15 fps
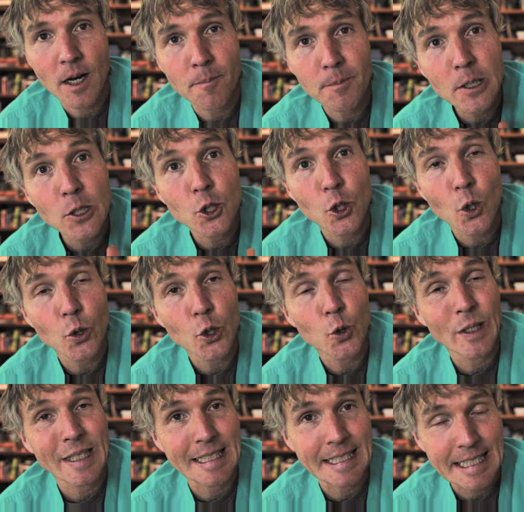I'm going to show
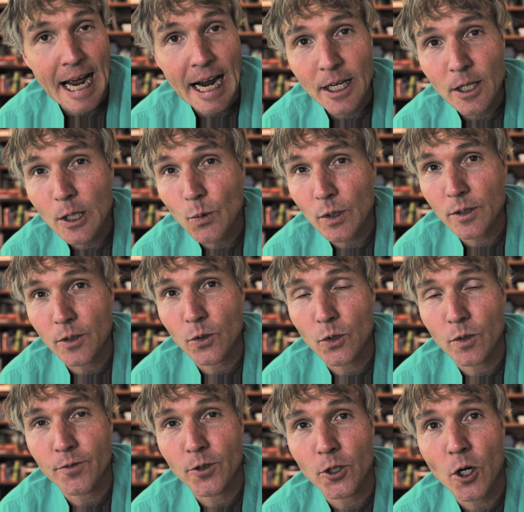you exactly what to
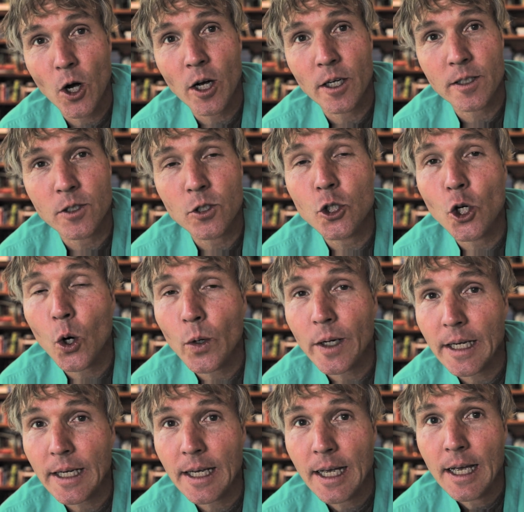do if your dog is
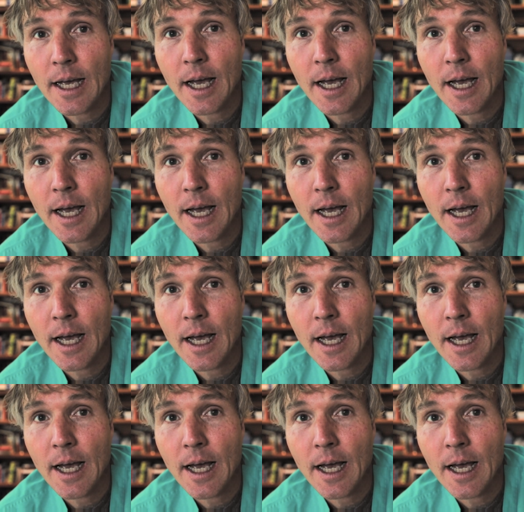choking